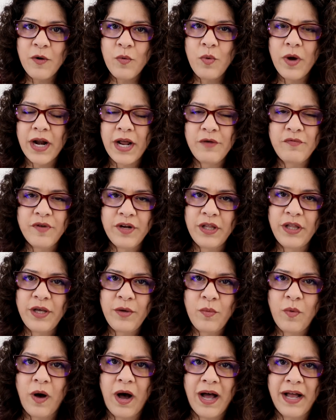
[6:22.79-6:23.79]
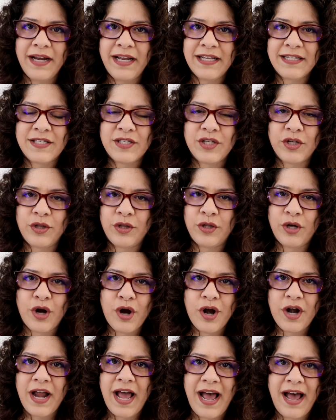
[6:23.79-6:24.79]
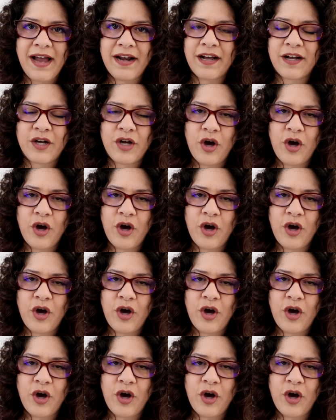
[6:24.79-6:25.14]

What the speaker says: what I really want is to learn how to